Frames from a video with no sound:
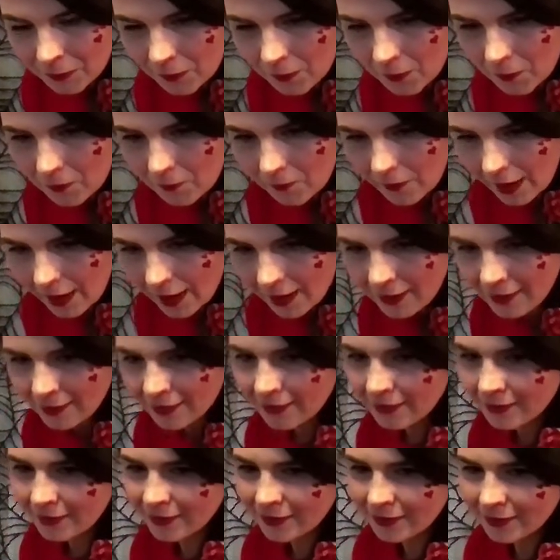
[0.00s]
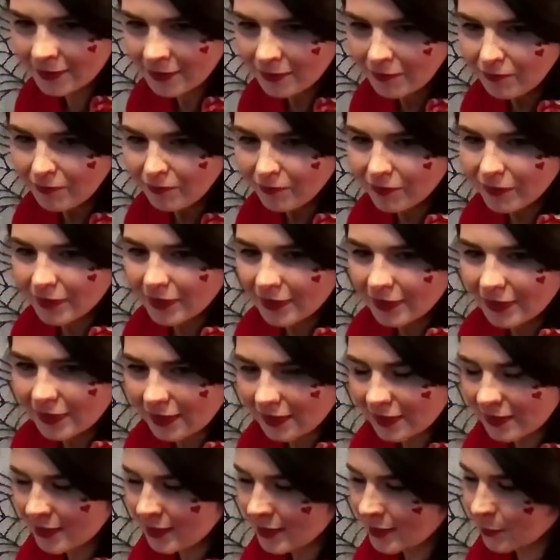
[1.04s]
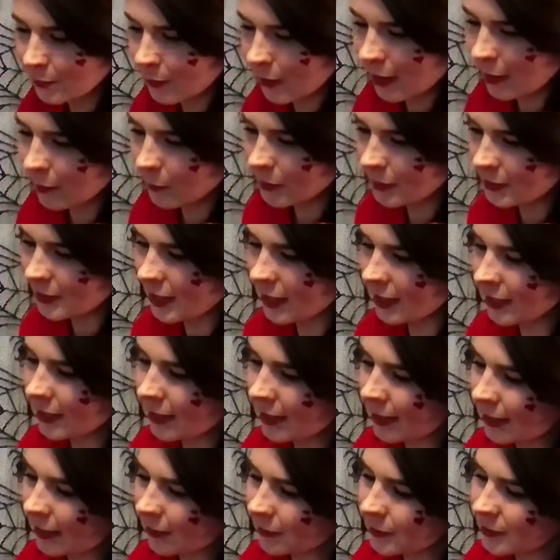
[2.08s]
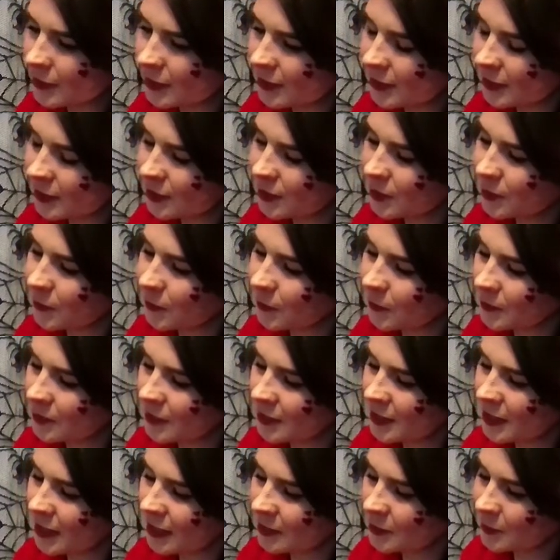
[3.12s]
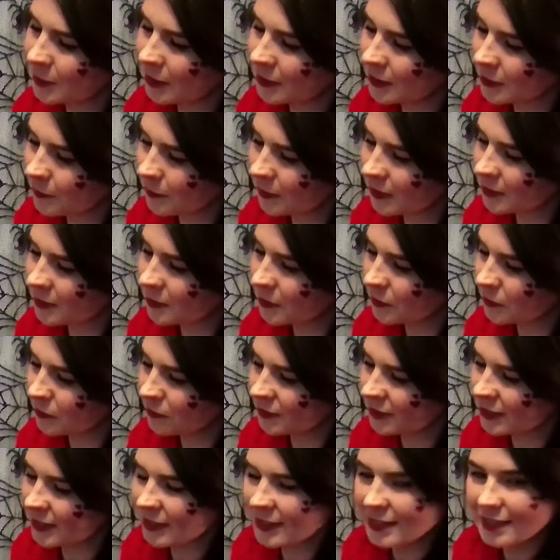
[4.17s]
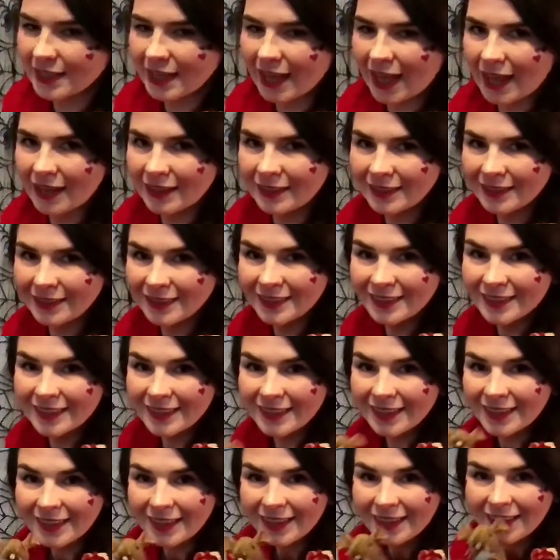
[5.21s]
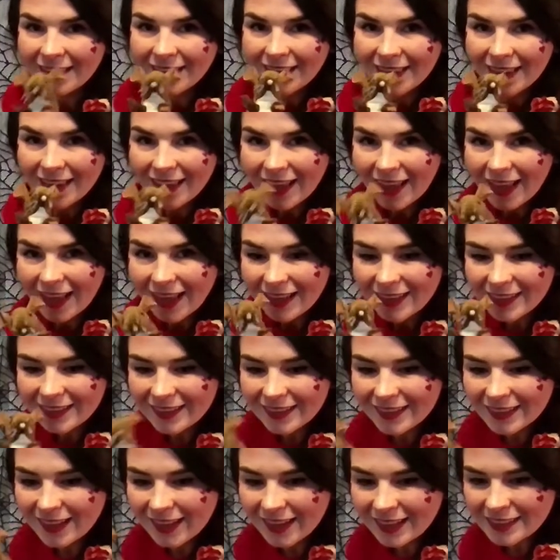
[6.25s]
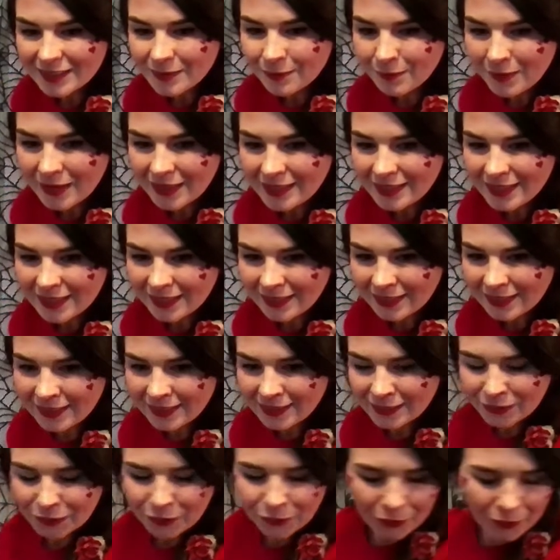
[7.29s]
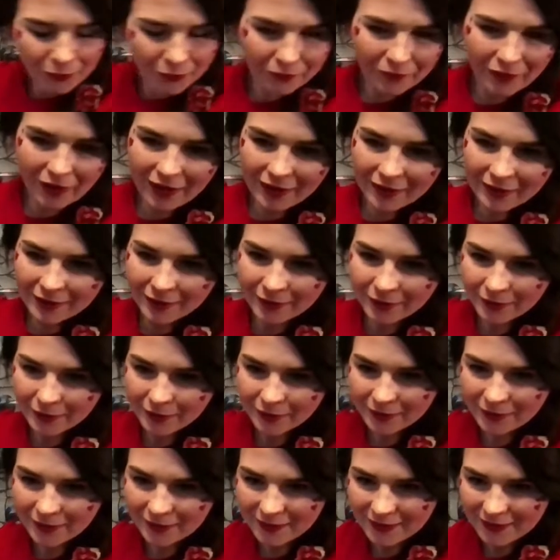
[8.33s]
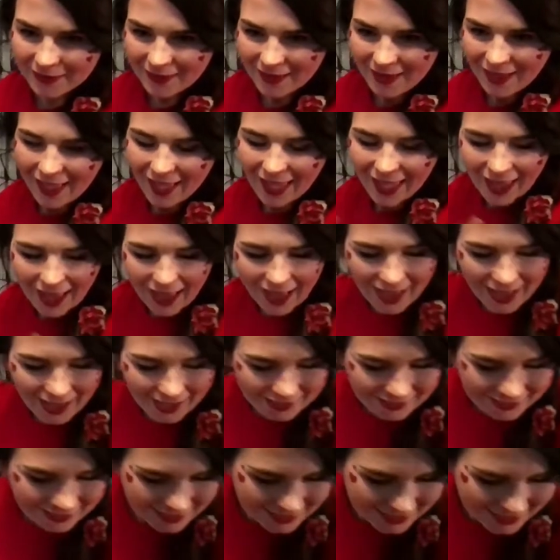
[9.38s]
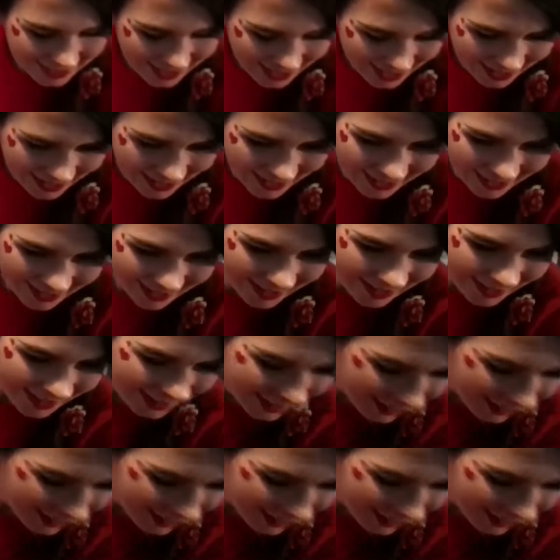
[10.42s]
Nora. Now, this is what I'll be taking out to schools and things when I do my school visits again. Nice meeting little Nora. And uh,